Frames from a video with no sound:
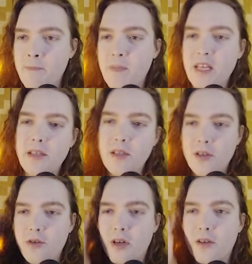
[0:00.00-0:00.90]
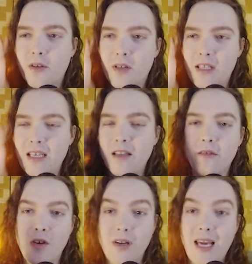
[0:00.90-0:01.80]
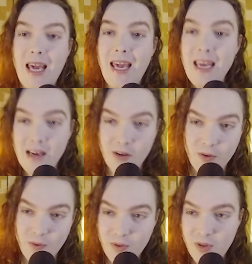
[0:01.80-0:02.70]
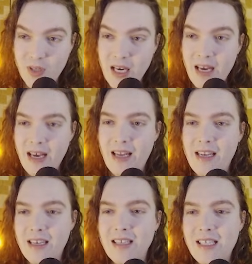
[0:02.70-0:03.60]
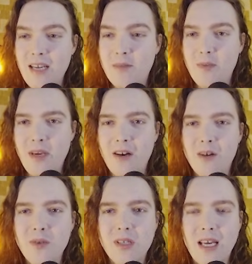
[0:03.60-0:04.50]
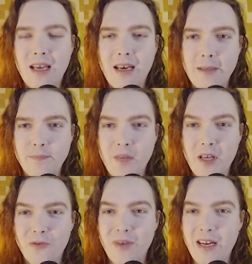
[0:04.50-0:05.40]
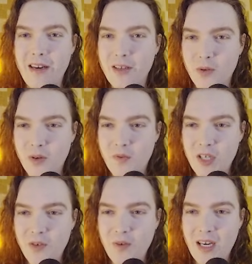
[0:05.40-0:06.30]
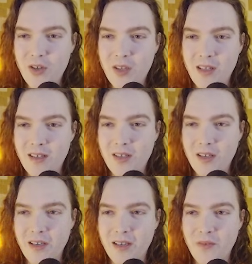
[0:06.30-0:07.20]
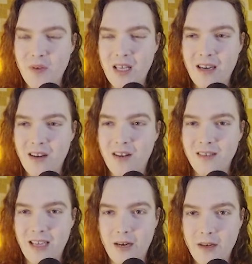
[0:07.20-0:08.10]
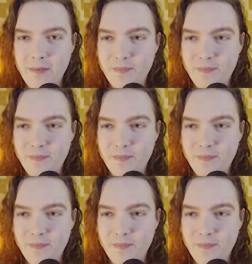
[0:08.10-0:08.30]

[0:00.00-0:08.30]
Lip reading: This is a structure that's in the volcanoes, and it does seem to be almost like an arena sort of situation that's within a caldera.